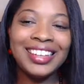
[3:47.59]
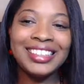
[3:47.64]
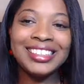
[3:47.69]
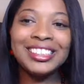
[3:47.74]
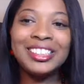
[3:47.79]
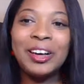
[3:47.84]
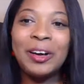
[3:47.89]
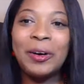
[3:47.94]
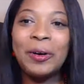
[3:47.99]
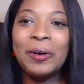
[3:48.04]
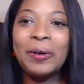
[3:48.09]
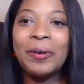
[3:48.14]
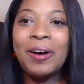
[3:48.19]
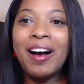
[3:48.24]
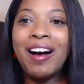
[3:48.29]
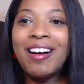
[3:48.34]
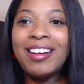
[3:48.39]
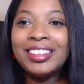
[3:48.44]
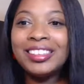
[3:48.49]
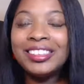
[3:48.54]
So
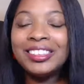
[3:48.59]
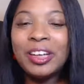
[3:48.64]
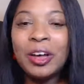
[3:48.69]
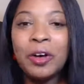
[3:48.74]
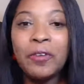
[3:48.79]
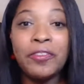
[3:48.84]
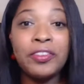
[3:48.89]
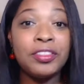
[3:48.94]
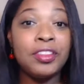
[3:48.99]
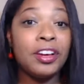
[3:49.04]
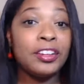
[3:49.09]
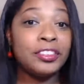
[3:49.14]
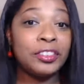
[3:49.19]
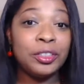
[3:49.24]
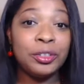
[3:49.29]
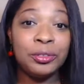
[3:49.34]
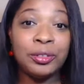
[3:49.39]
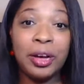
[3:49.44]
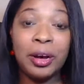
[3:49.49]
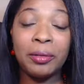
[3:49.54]
also, for those
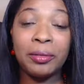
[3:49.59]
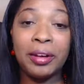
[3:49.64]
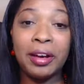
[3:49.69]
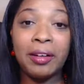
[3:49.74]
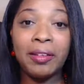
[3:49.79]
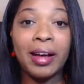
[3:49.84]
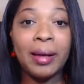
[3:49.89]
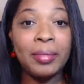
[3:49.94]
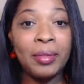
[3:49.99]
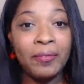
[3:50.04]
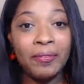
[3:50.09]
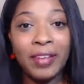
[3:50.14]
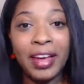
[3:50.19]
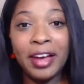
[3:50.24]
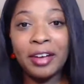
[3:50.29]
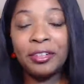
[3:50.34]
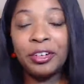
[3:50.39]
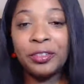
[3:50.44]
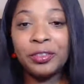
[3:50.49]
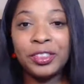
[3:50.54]
of you who don't know, I'm the
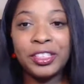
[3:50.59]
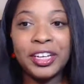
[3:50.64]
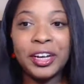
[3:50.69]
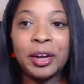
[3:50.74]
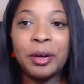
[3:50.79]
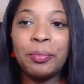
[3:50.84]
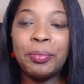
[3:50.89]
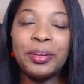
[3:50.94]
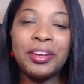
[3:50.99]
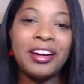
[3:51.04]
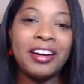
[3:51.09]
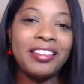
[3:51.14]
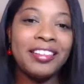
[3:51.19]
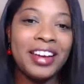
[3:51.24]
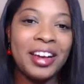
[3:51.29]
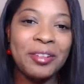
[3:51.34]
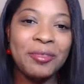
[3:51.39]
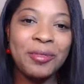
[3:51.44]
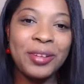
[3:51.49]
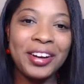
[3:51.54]
founder of Tiara PR
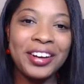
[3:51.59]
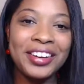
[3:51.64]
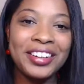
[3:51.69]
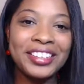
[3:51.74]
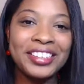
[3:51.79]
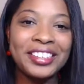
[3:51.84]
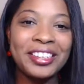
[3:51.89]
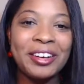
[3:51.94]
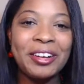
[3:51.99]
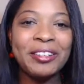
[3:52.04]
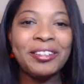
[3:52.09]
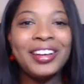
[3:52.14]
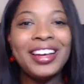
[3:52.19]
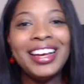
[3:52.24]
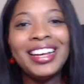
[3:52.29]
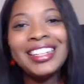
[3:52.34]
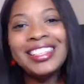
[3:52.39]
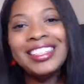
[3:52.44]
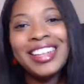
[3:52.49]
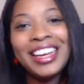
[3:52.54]
Network. So
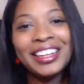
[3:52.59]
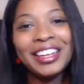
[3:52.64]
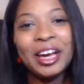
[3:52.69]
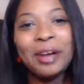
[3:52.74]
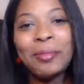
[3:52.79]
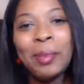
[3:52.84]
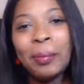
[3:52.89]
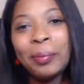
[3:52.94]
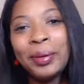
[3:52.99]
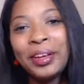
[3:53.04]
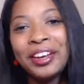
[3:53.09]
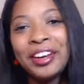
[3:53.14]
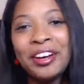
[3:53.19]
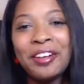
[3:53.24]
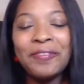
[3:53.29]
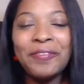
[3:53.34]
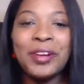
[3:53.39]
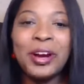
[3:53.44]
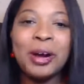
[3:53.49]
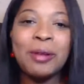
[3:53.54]
check out my
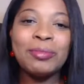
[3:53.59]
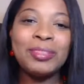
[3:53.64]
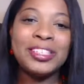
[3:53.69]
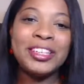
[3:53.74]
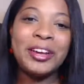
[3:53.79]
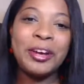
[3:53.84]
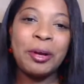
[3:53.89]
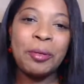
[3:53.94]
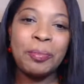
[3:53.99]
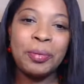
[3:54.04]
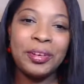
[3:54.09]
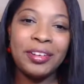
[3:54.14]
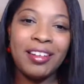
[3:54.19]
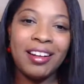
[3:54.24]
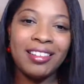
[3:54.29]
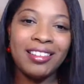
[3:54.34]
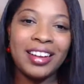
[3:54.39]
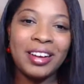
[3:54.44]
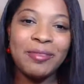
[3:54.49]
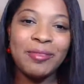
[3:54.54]
PR firm,
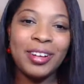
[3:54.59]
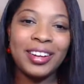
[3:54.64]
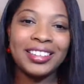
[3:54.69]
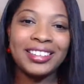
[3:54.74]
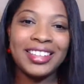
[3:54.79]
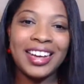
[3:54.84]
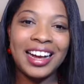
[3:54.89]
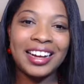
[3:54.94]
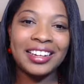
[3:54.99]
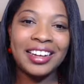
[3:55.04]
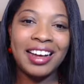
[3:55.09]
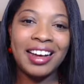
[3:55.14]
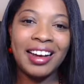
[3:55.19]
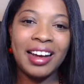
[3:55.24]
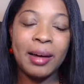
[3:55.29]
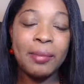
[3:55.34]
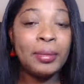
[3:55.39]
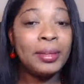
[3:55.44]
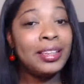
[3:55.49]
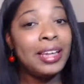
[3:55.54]

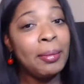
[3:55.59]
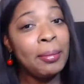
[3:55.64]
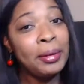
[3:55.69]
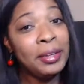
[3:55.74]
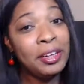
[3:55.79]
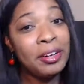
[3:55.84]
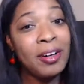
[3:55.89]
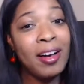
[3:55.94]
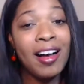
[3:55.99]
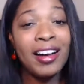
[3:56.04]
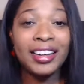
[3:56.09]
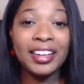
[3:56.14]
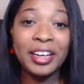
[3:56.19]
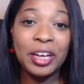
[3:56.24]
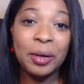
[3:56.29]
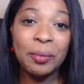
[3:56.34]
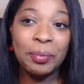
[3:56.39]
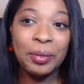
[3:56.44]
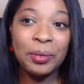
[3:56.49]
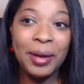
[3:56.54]
tiaraprnetwork.com, and let me know how I can
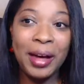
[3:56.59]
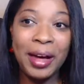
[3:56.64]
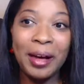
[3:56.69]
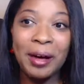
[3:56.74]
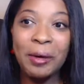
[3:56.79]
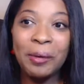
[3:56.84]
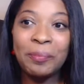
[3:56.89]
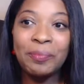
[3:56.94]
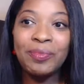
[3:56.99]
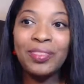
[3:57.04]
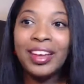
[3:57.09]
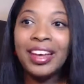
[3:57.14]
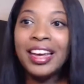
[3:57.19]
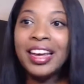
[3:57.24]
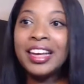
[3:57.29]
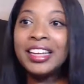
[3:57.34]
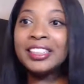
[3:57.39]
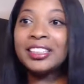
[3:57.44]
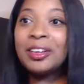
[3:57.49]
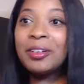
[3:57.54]
help you out.
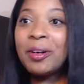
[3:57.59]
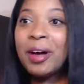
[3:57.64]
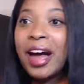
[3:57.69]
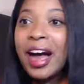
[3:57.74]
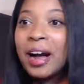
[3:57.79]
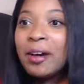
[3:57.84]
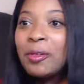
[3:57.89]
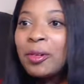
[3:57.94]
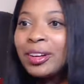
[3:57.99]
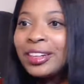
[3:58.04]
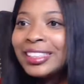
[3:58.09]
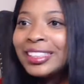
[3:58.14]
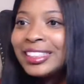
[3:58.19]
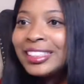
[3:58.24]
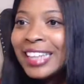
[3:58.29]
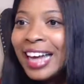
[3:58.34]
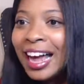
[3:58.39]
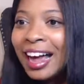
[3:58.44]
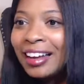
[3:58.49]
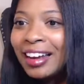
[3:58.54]
So I want to
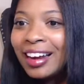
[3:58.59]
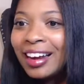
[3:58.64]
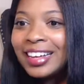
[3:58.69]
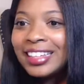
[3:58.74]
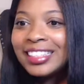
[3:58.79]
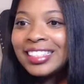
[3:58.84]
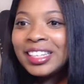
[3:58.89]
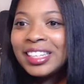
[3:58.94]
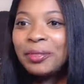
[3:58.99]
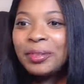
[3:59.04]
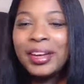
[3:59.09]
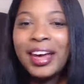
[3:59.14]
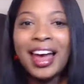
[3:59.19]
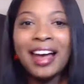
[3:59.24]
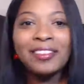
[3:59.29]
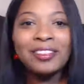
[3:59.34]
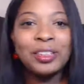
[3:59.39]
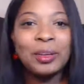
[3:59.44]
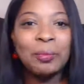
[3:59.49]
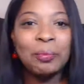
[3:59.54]
shout out, I see we
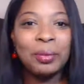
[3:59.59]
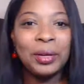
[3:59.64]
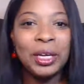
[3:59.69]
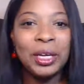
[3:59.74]
have some